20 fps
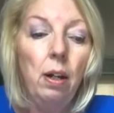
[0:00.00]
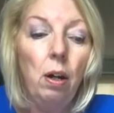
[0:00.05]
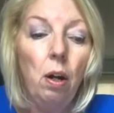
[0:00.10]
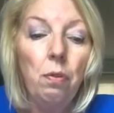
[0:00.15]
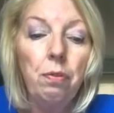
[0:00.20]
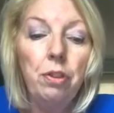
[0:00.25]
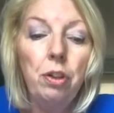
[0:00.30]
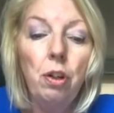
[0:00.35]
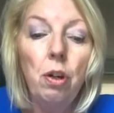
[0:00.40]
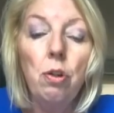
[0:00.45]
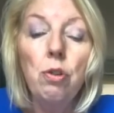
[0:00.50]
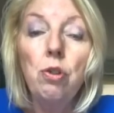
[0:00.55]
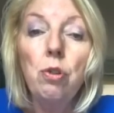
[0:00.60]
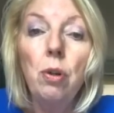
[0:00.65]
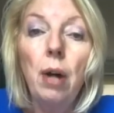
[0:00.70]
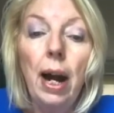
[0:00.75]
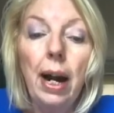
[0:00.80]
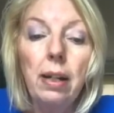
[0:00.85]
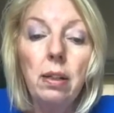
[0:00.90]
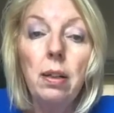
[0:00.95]
of those who
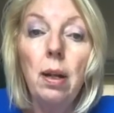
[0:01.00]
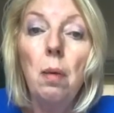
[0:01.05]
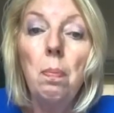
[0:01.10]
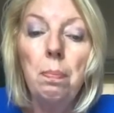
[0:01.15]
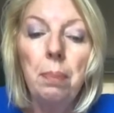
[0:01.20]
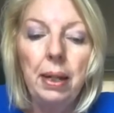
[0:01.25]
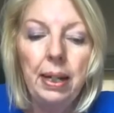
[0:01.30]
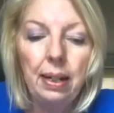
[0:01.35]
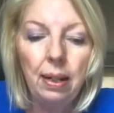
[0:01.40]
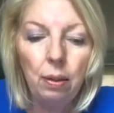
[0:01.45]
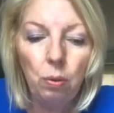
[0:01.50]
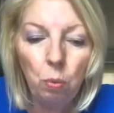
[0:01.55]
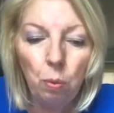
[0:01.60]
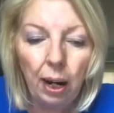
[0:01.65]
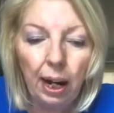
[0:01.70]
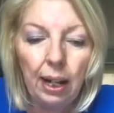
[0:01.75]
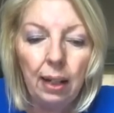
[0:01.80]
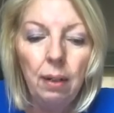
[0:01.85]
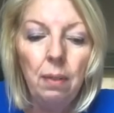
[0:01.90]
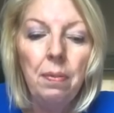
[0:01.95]
had competed
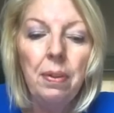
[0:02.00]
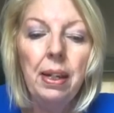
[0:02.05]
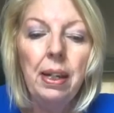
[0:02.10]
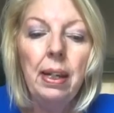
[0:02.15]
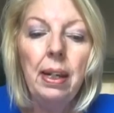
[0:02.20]
well